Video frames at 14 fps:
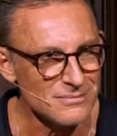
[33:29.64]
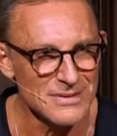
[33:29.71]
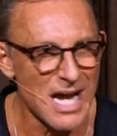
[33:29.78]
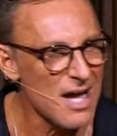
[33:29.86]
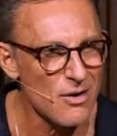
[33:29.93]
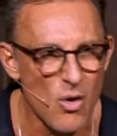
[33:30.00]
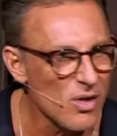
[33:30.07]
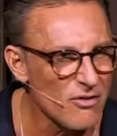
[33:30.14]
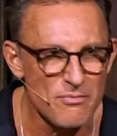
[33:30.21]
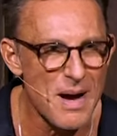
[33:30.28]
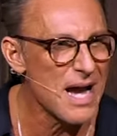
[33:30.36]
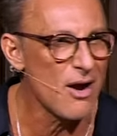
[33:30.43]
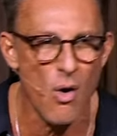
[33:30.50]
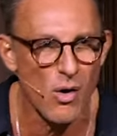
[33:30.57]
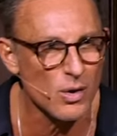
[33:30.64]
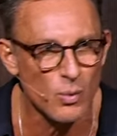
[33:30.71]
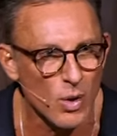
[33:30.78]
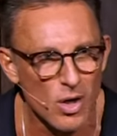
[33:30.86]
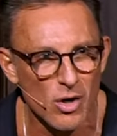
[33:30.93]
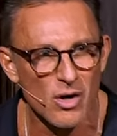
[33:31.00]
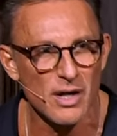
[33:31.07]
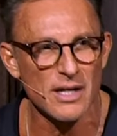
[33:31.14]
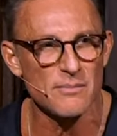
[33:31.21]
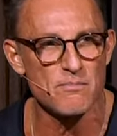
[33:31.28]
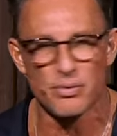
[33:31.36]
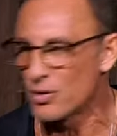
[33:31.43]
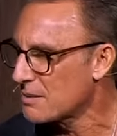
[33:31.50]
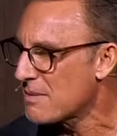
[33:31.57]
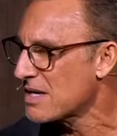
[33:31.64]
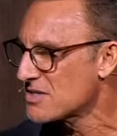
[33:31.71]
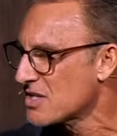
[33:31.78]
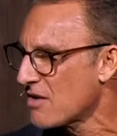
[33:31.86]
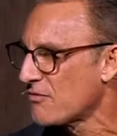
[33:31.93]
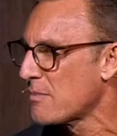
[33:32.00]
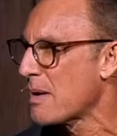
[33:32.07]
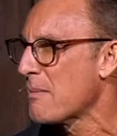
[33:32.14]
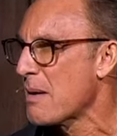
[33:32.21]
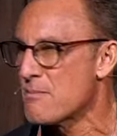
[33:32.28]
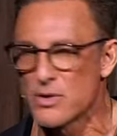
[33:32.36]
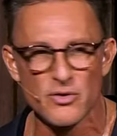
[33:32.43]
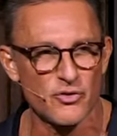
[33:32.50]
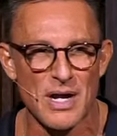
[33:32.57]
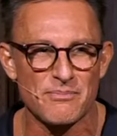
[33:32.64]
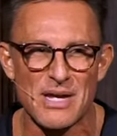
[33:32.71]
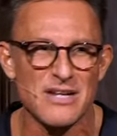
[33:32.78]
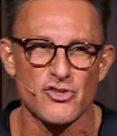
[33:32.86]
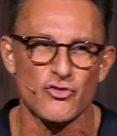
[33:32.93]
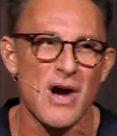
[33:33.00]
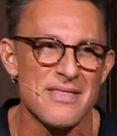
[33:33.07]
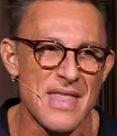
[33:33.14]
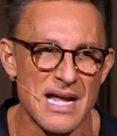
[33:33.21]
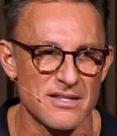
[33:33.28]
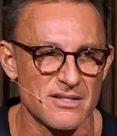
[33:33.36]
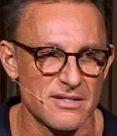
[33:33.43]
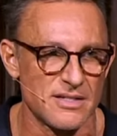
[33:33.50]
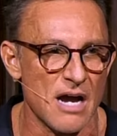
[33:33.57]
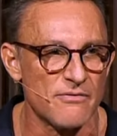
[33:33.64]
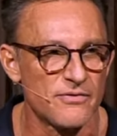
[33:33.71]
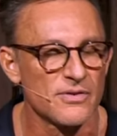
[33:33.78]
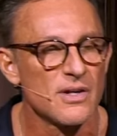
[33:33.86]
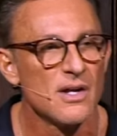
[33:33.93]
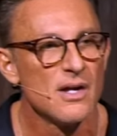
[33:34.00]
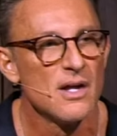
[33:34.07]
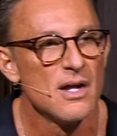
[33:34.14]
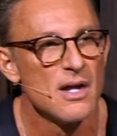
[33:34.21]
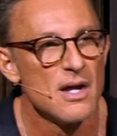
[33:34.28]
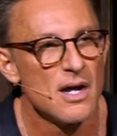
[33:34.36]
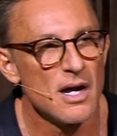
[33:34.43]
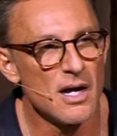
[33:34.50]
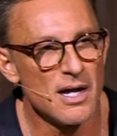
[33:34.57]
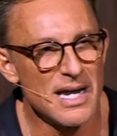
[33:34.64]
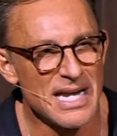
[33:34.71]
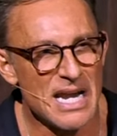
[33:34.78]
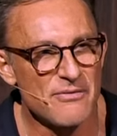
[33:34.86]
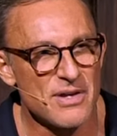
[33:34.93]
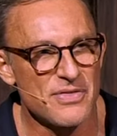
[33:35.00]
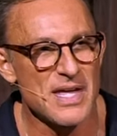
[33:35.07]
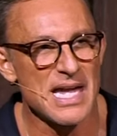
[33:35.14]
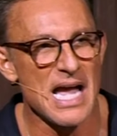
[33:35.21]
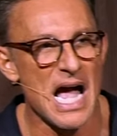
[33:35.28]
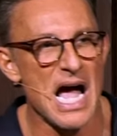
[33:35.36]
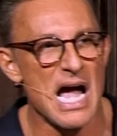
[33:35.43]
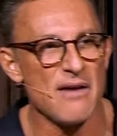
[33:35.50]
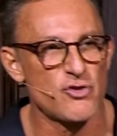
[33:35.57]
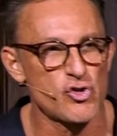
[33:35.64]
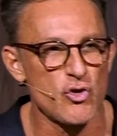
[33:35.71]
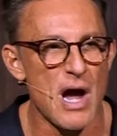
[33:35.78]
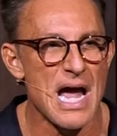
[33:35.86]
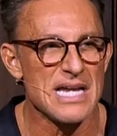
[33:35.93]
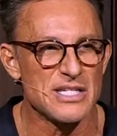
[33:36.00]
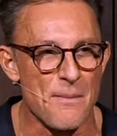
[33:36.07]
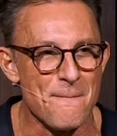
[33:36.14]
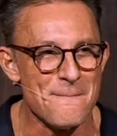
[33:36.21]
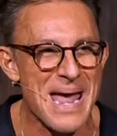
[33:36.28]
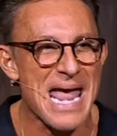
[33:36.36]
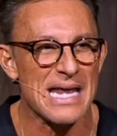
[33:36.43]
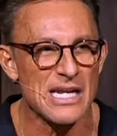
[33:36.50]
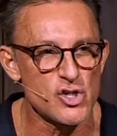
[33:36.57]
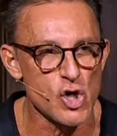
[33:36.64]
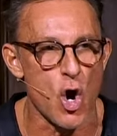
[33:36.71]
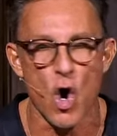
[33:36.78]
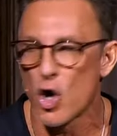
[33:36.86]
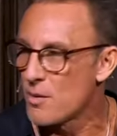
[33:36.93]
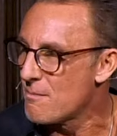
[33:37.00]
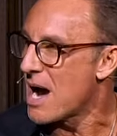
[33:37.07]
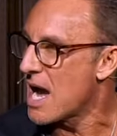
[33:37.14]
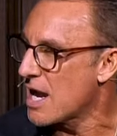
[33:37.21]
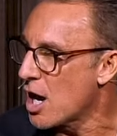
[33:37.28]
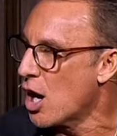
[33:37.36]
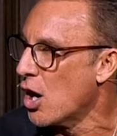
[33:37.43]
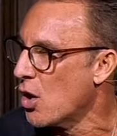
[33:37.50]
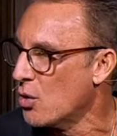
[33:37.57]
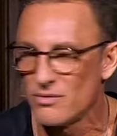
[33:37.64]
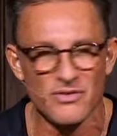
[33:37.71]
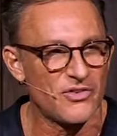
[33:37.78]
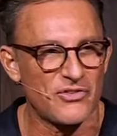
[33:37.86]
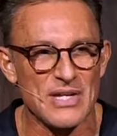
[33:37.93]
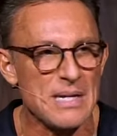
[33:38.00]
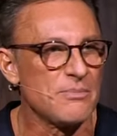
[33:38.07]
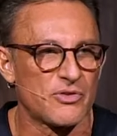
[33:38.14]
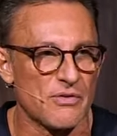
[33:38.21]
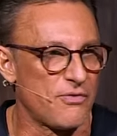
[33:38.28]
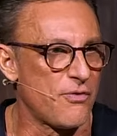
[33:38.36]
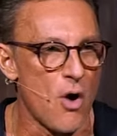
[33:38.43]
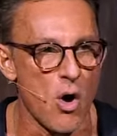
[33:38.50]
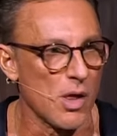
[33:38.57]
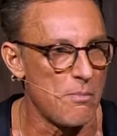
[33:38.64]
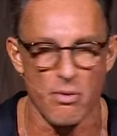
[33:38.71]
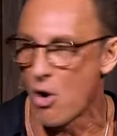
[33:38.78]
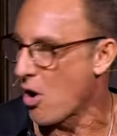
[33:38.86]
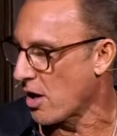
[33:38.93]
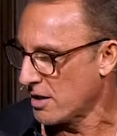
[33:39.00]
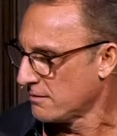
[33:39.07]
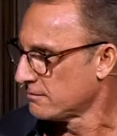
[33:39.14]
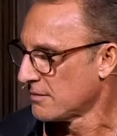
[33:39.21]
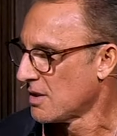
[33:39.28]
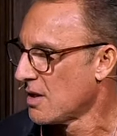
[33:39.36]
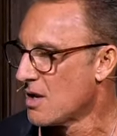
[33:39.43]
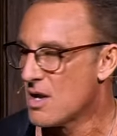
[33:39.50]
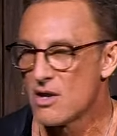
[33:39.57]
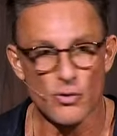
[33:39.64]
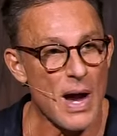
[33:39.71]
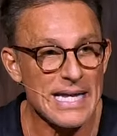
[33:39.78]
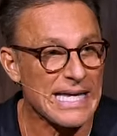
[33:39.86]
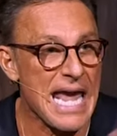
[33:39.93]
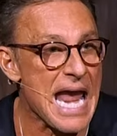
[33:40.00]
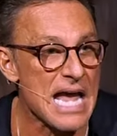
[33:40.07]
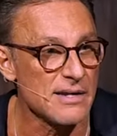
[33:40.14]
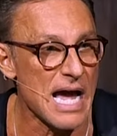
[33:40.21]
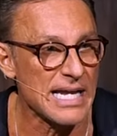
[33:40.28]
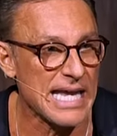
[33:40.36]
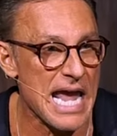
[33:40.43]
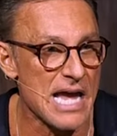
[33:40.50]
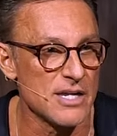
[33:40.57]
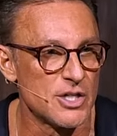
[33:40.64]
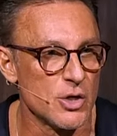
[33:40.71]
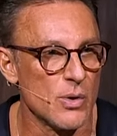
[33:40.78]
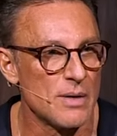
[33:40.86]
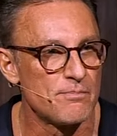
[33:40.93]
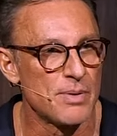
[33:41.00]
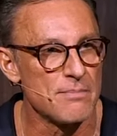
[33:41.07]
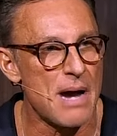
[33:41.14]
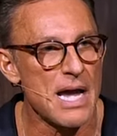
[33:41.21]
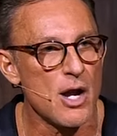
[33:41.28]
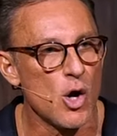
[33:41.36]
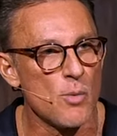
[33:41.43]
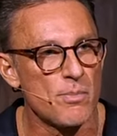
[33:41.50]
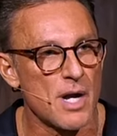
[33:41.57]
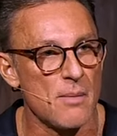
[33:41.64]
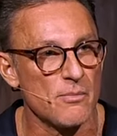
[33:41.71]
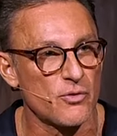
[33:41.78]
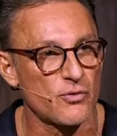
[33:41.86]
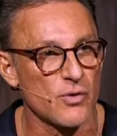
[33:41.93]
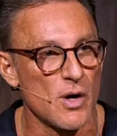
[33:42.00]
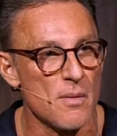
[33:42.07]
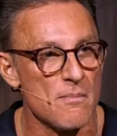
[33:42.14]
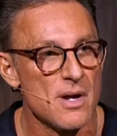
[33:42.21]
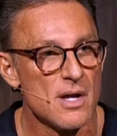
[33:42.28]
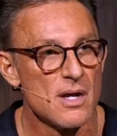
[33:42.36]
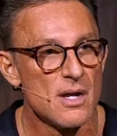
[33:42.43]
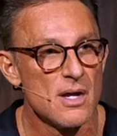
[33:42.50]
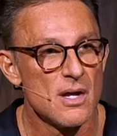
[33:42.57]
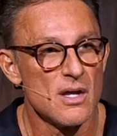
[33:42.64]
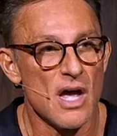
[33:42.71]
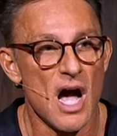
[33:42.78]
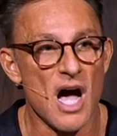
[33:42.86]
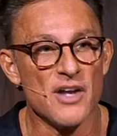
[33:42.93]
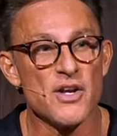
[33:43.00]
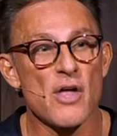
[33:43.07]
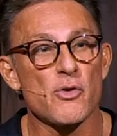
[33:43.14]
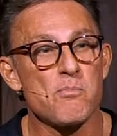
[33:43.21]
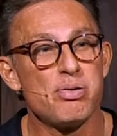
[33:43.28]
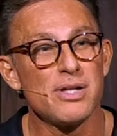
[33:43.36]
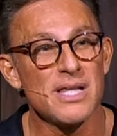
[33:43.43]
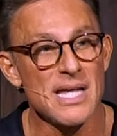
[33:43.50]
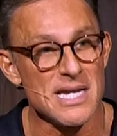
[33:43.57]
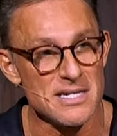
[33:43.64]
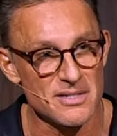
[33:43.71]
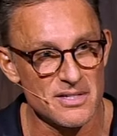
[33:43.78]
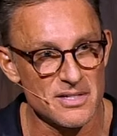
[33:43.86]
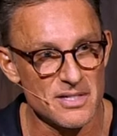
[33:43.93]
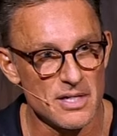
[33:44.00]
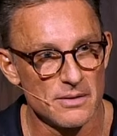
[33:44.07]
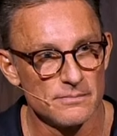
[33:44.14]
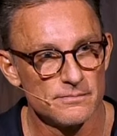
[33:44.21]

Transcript: Not all of my hard work and pulling myself up on my bootstraps. I tried that stuff. Uh, and everything I've tried to manage on my own seems to fall apart. So I can't, I can't do it, but my hope comes from another place,